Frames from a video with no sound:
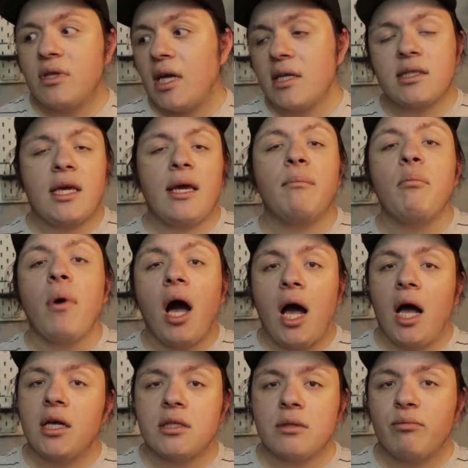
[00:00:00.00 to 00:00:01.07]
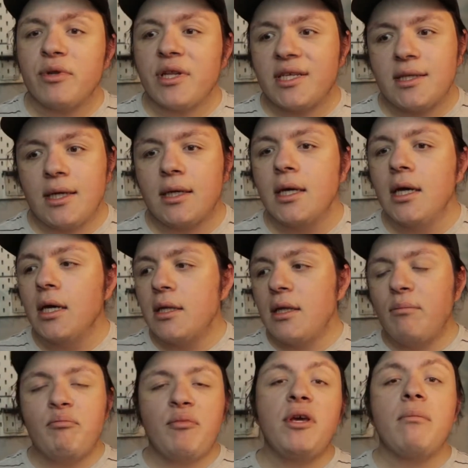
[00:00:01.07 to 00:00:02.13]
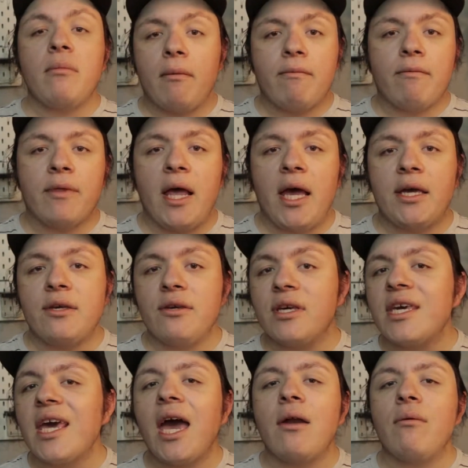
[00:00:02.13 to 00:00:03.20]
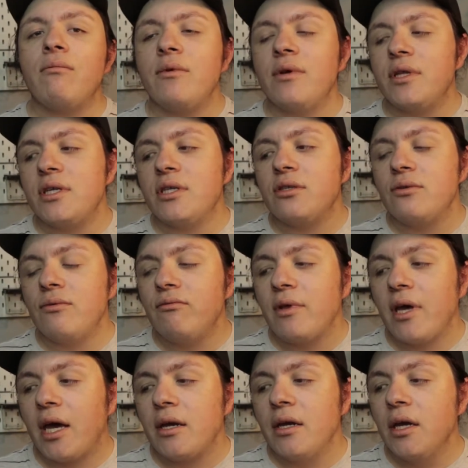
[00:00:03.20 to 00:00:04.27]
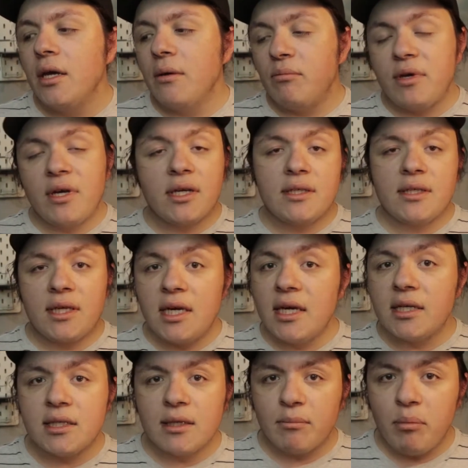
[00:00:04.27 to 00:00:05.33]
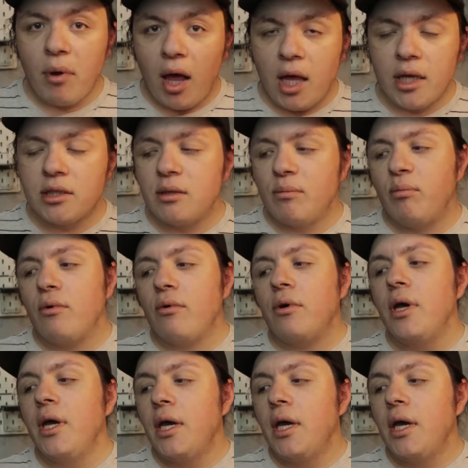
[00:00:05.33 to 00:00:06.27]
That's impossible. That's like the beam of light. You can't really do that because it's impossible.